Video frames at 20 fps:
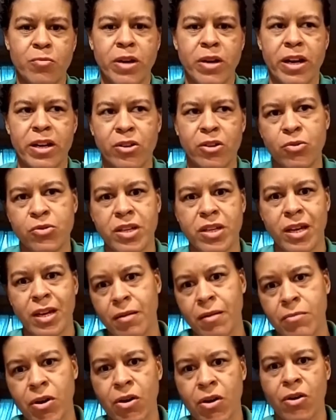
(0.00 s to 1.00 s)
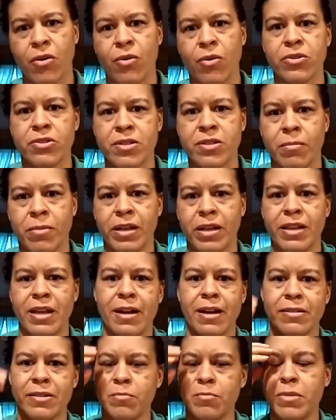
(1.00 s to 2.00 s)
might use chemo or something like
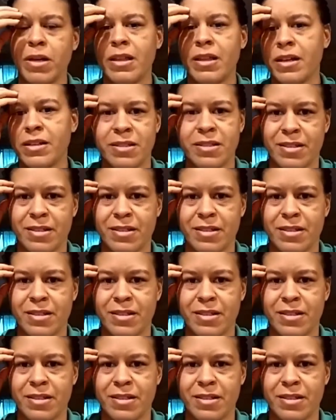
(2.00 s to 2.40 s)
that. To me, that